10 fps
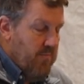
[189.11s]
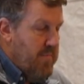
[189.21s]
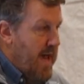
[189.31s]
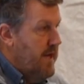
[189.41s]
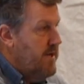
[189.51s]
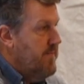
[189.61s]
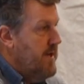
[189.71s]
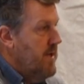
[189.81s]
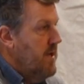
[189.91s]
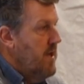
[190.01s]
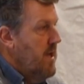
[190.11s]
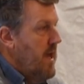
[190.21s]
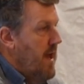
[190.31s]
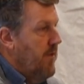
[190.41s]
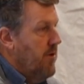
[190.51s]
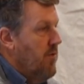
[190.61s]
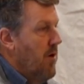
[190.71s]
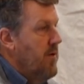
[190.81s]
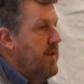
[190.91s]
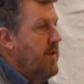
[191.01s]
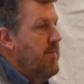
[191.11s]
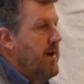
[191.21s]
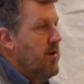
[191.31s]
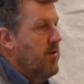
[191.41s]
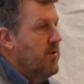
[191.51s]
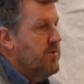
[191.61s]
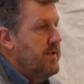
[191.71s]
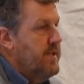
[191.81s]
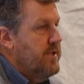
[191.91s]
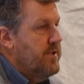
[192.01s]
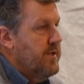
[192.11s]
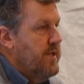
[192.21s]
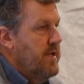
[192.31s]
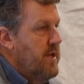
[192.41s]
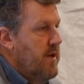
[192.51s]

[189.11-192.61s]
management and then growing the mariculture industry